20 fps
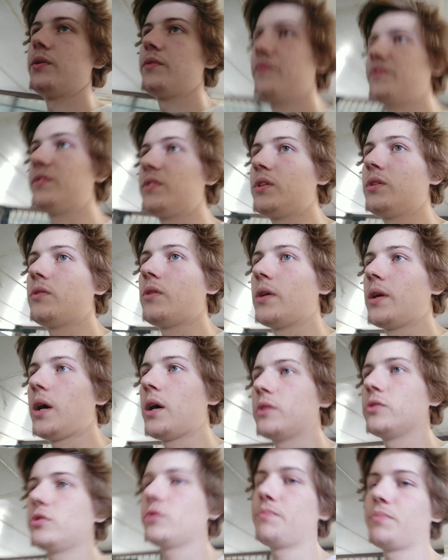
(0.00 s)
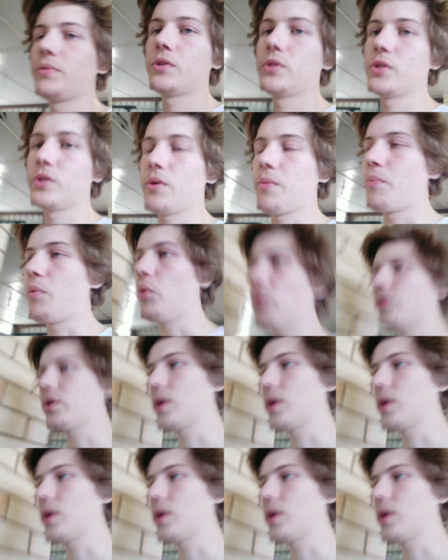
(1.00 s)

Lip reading: $5,900 because I bought the